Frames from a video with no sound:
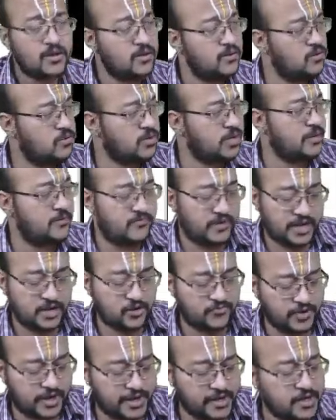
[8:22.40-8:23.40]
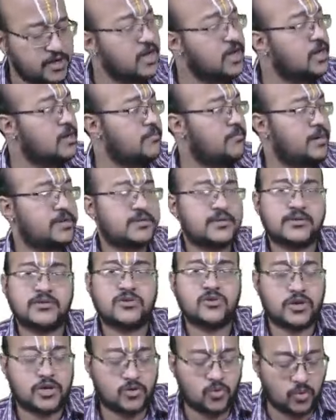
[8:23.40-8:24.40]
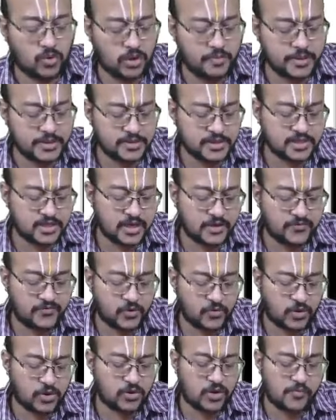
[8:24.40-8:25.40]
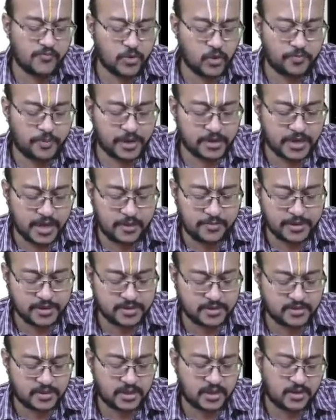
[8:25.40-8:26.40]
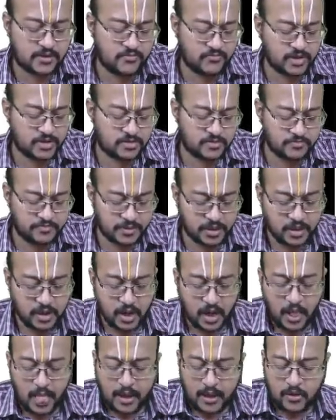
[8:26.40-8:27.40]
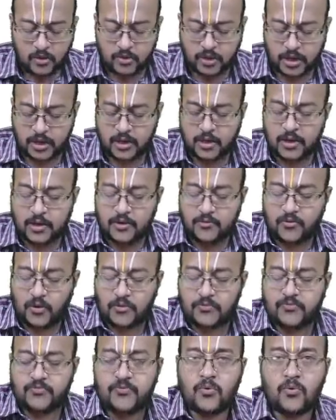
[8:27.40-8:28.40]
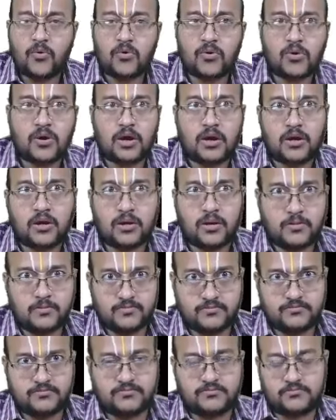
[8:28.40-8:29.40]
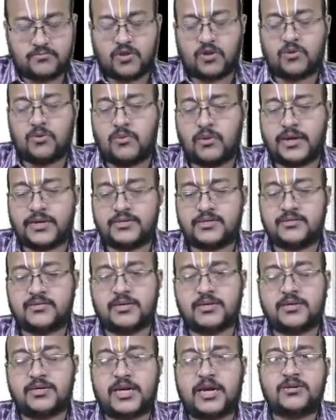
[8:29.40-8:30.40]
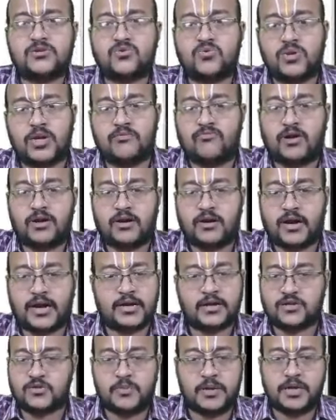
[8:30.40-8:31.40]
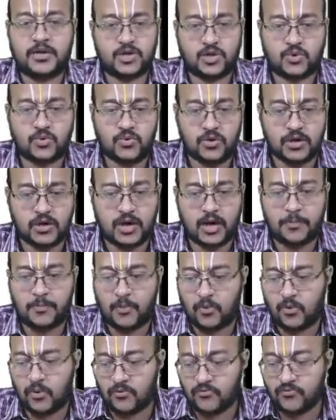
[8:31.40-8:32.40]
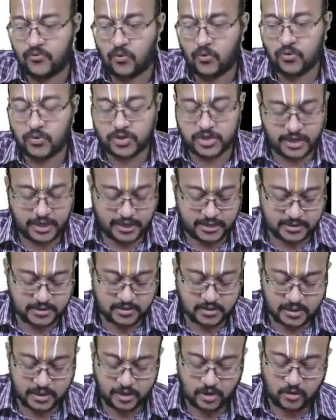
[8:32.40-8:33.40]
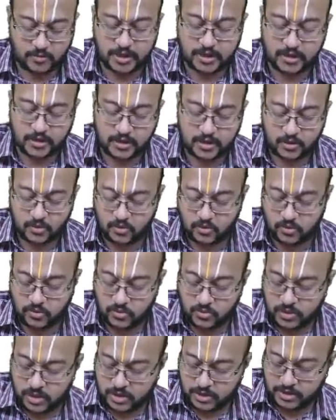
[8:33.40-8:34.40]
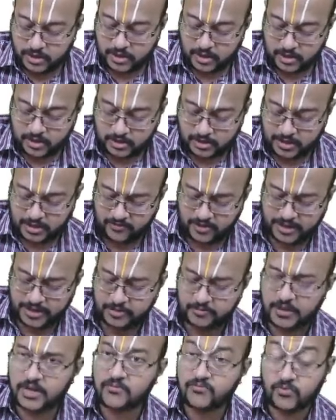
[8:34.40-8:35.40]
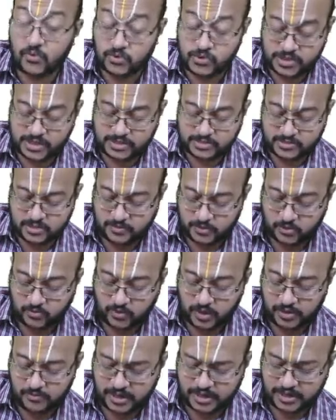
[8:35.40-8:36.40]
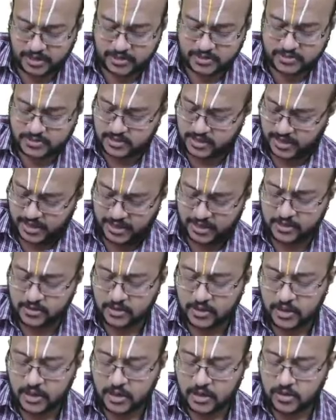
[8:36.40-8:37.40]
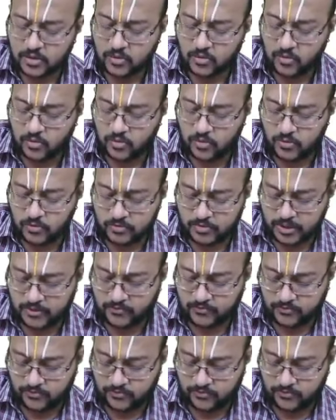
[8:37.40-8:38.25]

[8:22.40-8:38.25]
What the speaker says: Okay, value of right, but this is on a total basis. If you want to compute per share basis, very simple. Okay, for 4 existing shares only 1 right is being issued. Up 4 shares denominator you divide it by 4 shares. 12 minus 8, 2 by